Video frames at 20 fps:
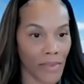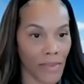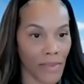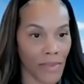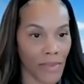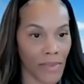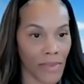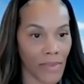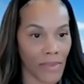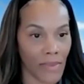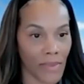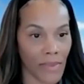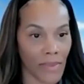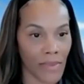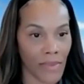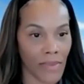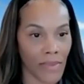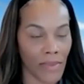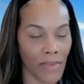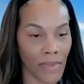
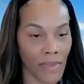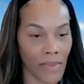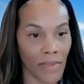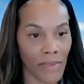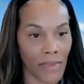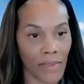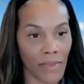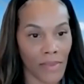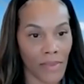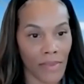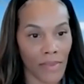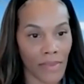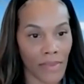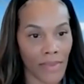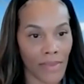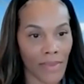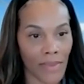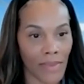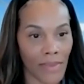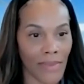
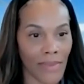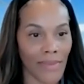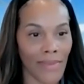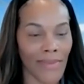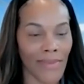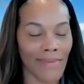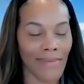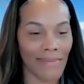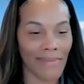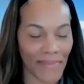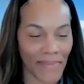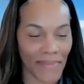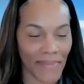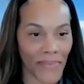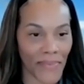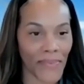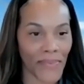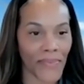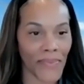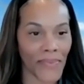
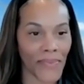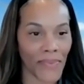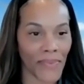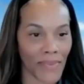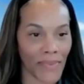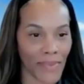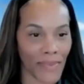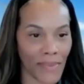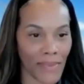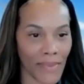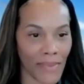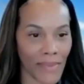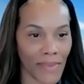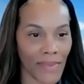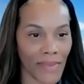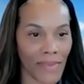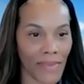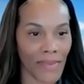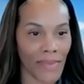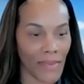
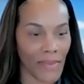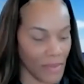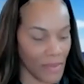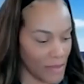(silent)